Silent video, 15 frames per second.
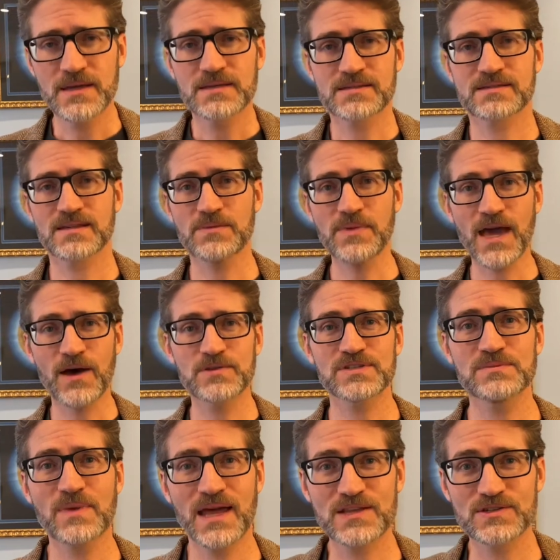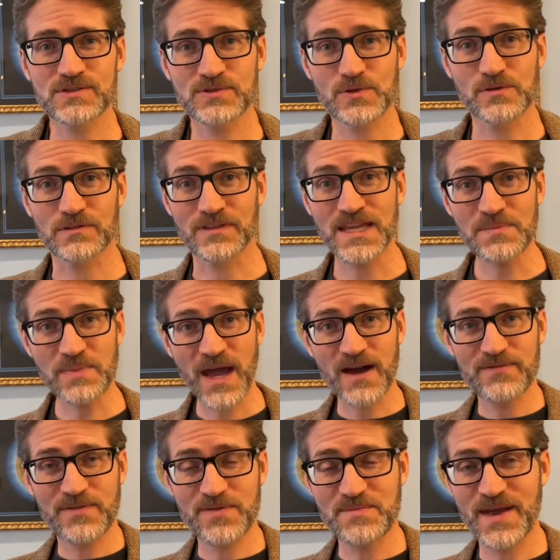Somehow she manages to leap
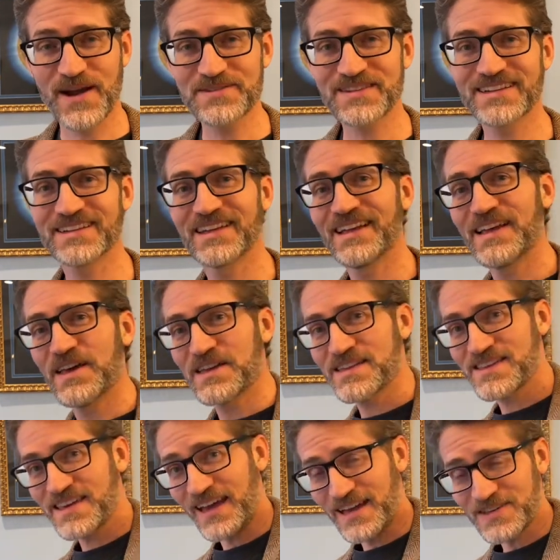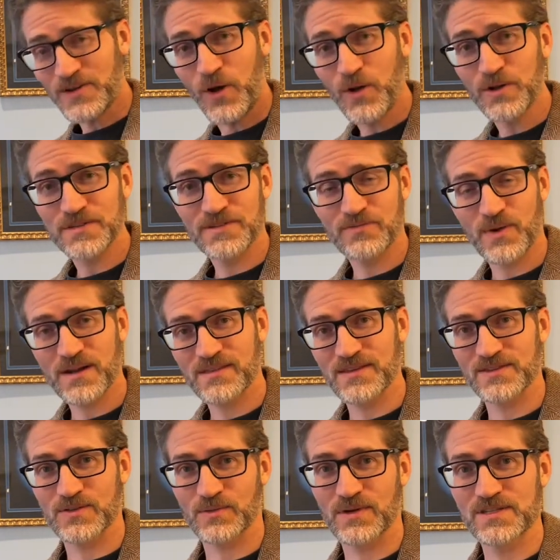out from the mountain, catch hold of one of
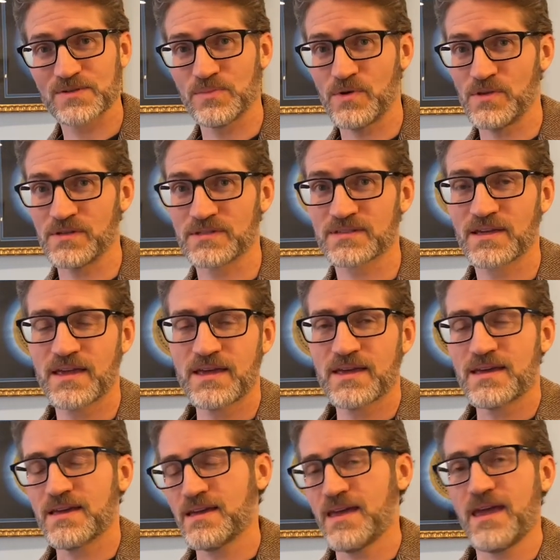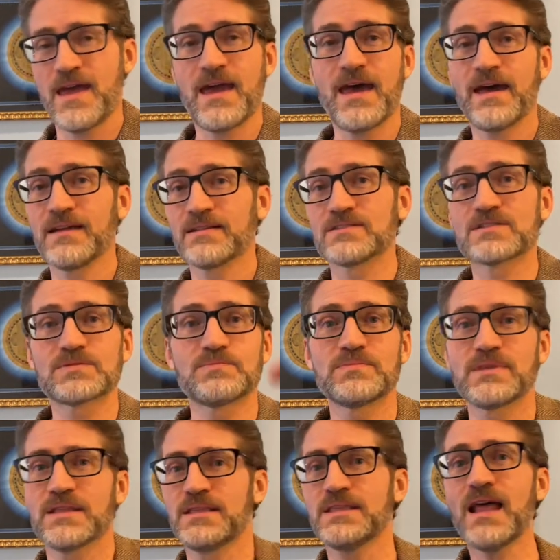these dirigibles, and
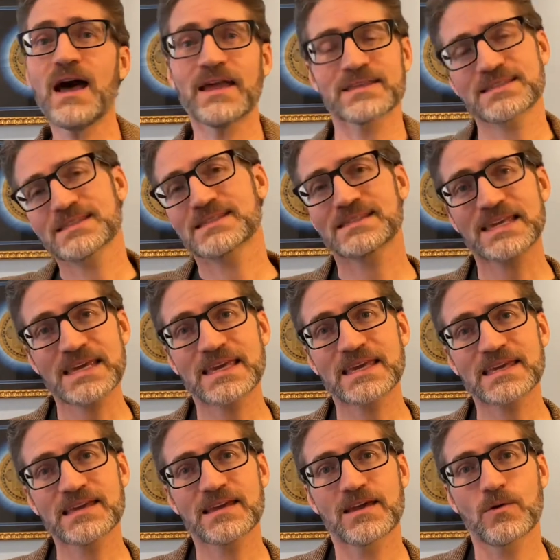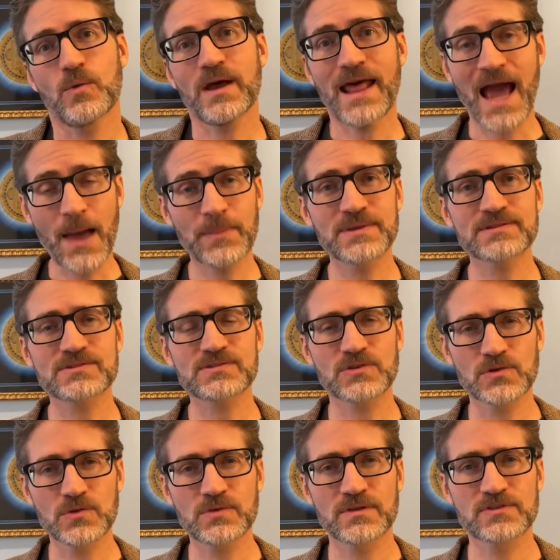not see what happens
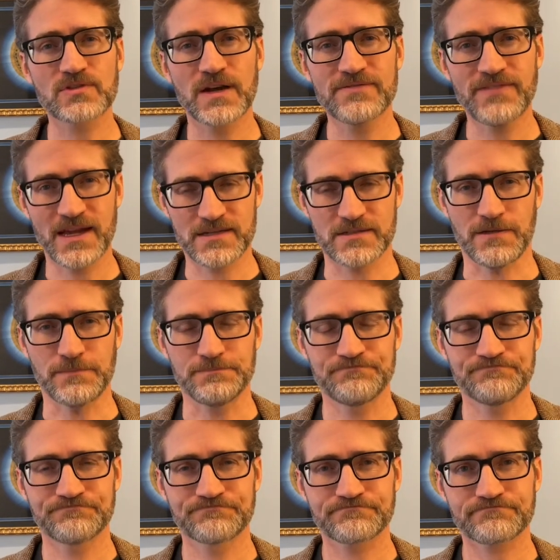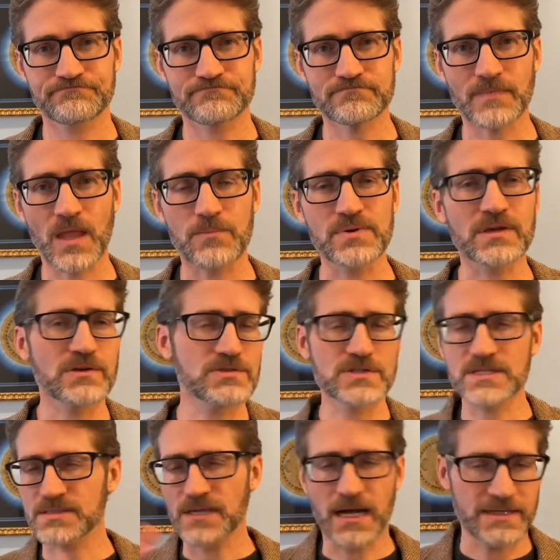to the Trifecta, because
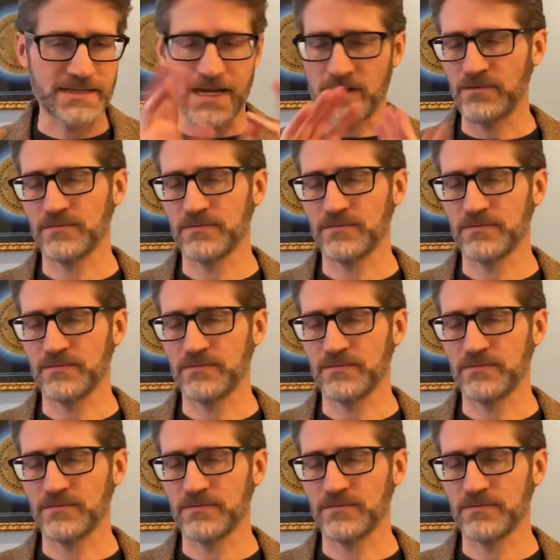she's knocked out.